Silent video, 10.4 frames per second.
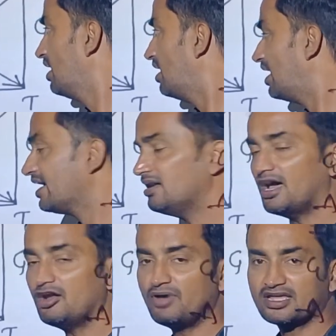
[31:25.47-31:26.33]
Again
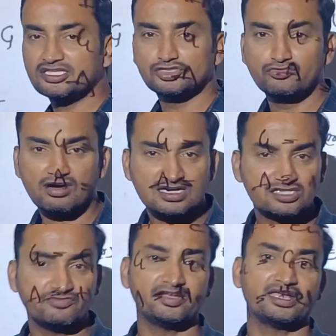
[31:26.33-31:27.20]
arrow mark is towards
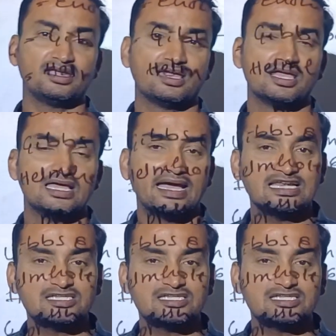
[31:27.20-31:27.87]
V, hence